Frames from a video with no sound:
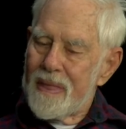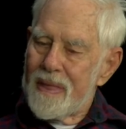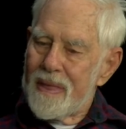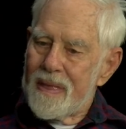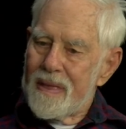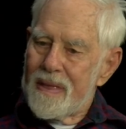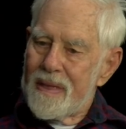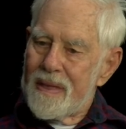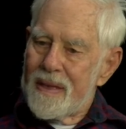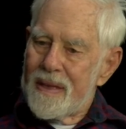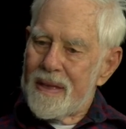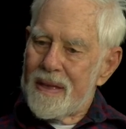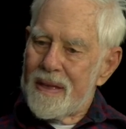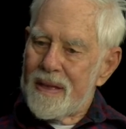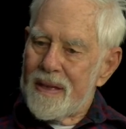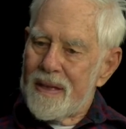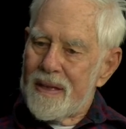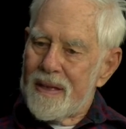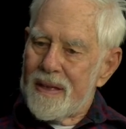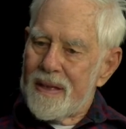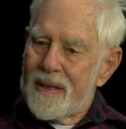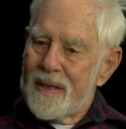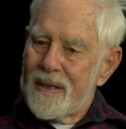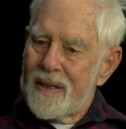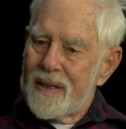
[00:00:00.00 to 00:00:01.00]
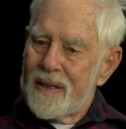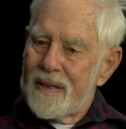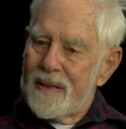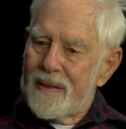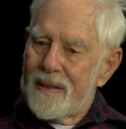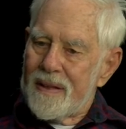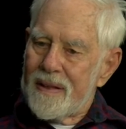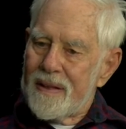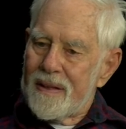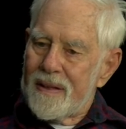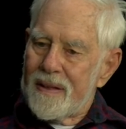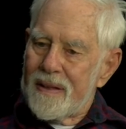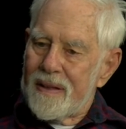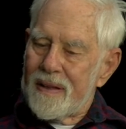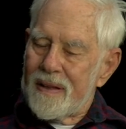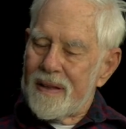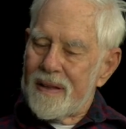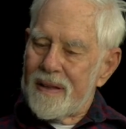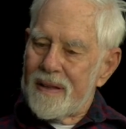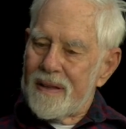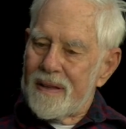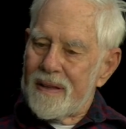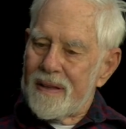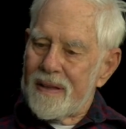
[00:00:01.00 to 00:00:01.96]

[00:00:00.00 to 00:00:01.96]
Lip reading: Nobody speaks.